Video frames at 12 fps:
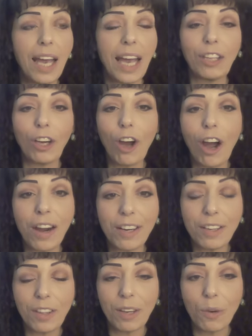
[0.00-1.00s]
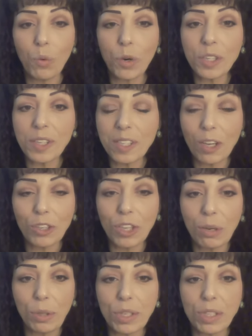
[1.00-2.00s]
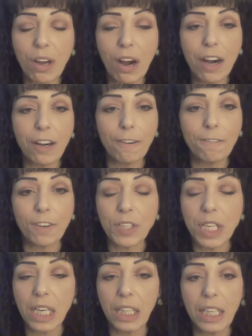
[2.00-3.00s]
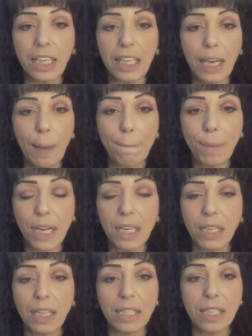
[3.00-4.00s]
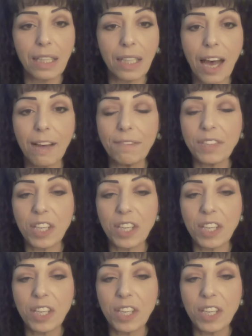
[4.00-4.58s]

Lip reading: And the card, the words associated with this card are fertility, abundance, love,